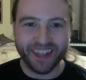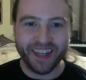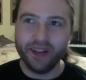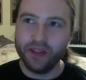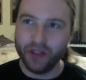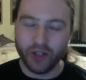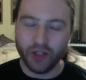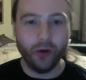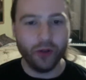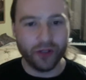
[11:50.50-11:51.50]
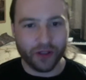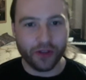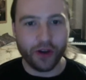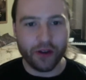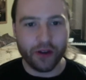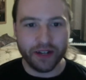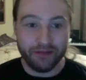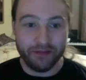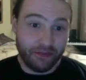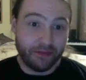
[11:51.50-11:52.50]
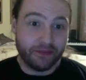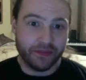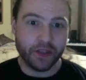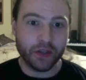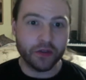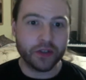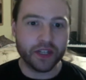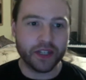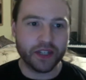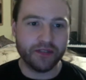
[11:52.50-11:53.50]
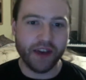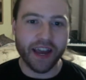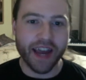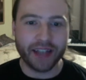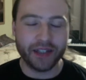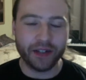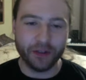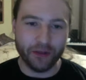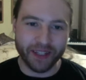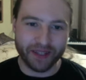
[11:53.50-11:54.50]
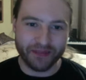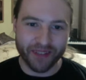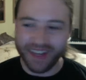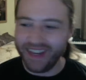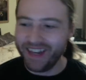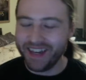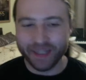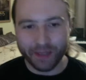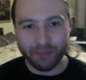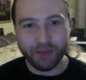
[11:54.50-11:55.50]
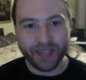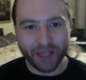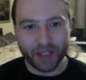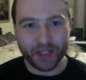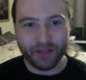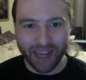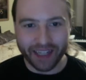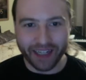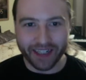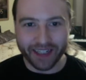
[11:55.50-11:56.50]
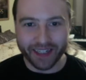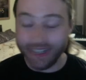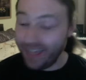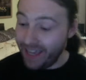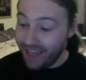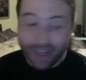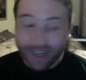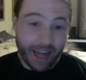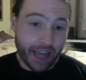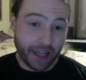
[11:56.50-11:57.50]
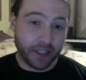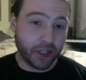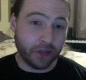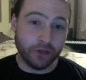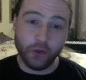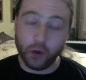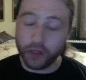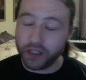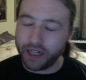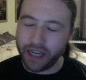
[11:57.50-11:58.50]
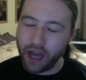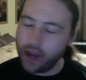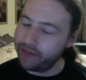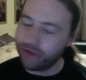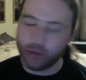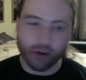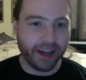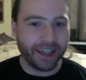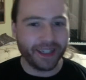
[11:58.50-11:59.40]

the sword that Thorin uses to fight Azog with, is in possession of Legolas. Legolas, unfortunately, I have tried